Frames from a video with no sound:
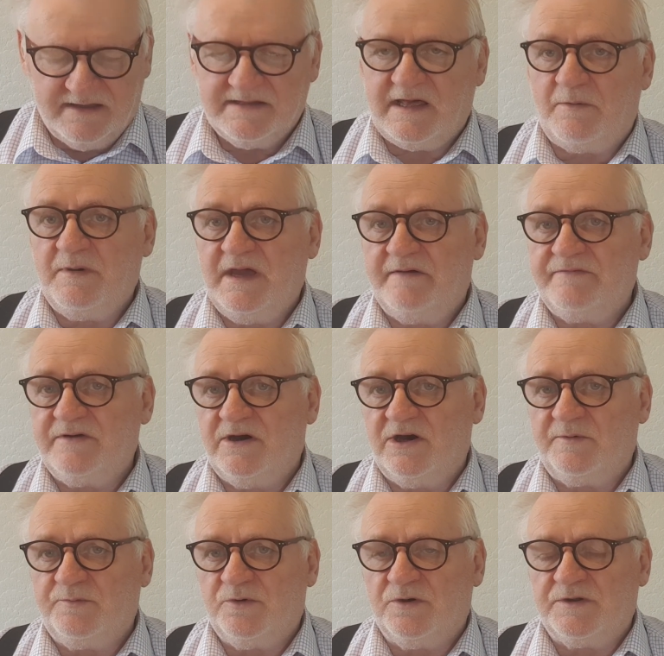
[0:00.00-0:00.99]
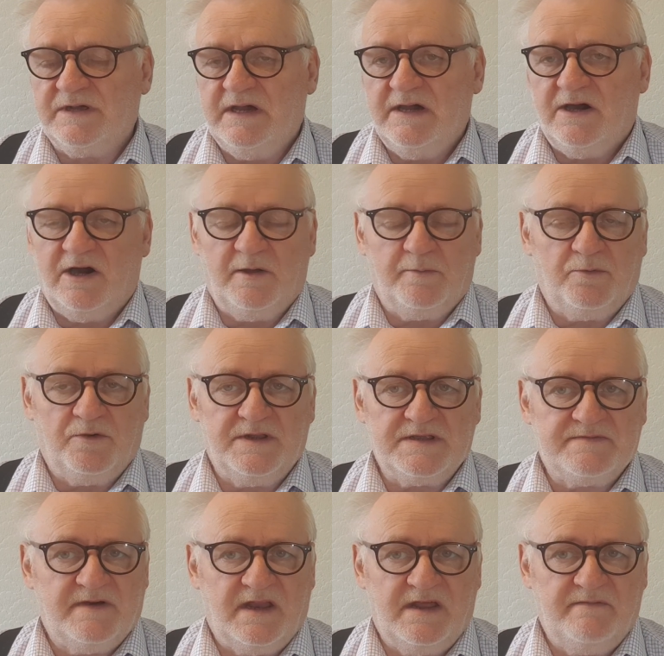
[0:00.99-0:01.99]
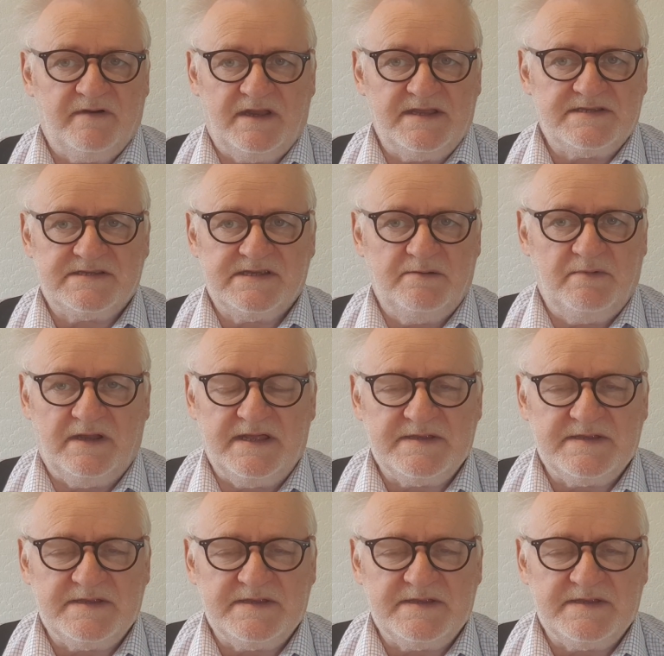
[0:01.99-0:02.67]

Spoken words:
Now we have hardboard. Hardboard is very, very similar.